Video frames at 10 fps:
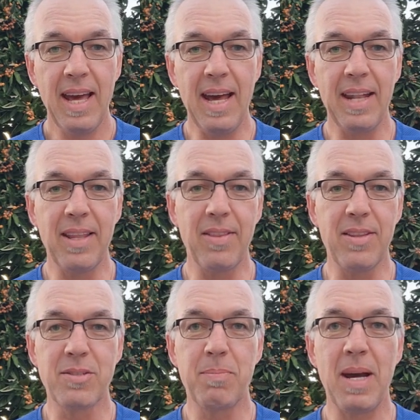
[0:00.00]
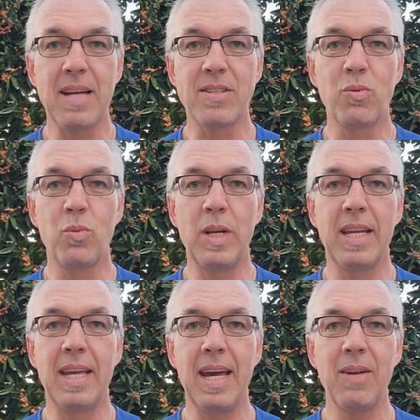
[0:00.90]
And this past
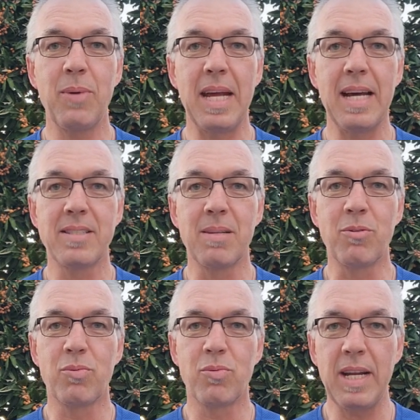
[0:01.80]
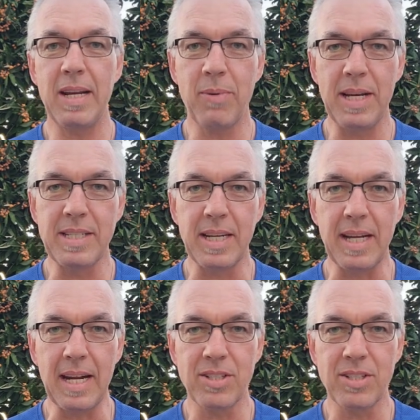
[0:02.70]
weekend, we had some great racing